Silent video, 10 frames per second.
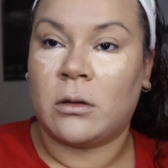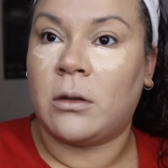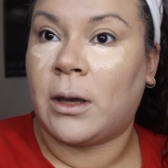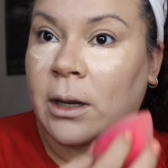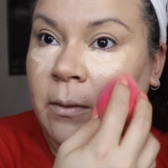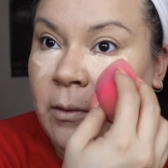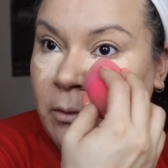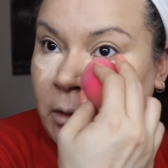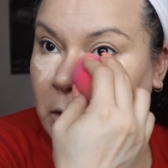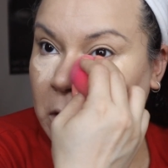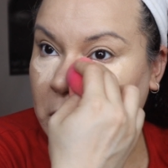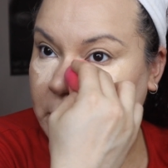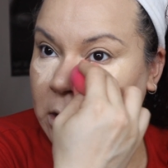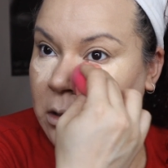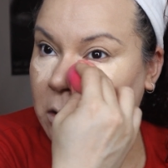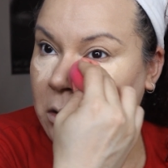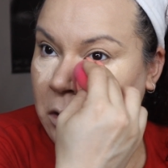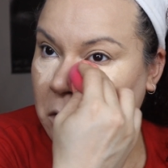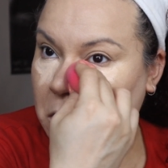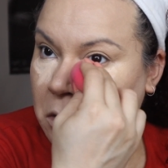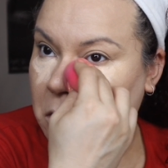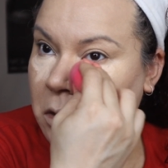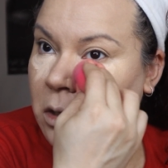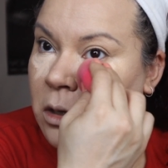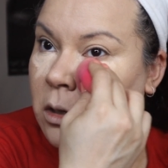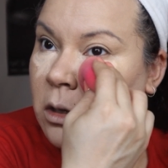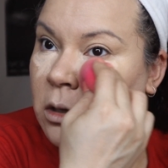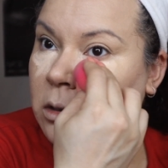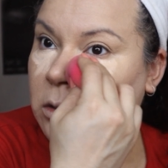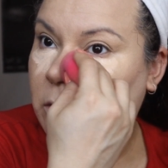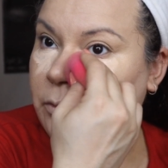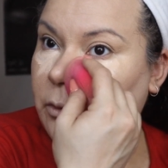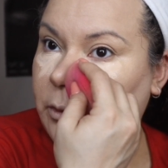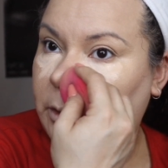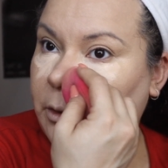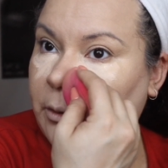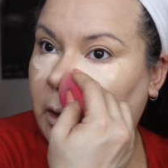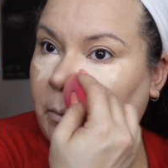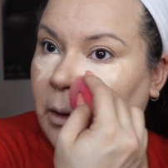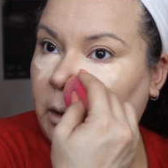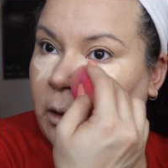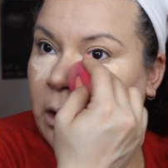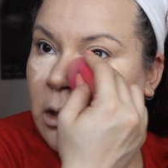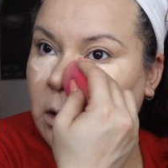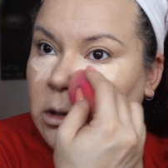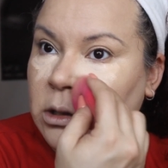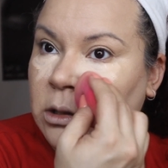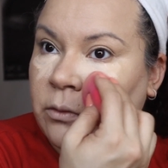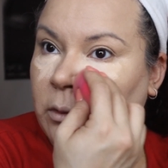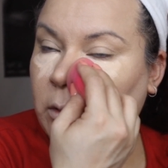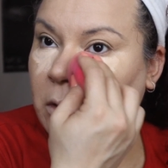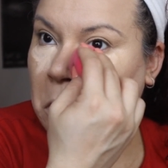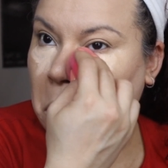You gotta keep it real, you know what I mean? Don't ruin your credibility just for